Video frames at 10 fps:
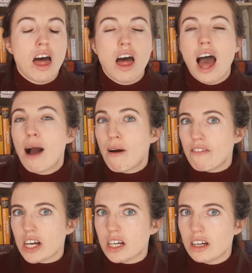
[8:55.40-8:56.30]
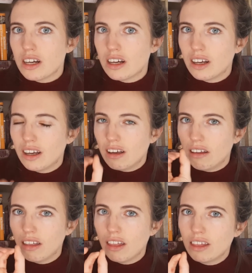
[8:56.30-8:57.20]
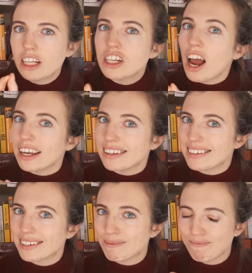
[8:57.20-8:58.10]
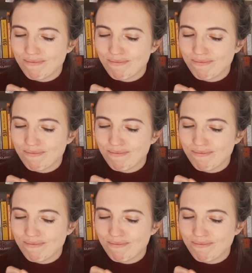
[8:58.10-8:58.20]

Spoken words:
However, the giants,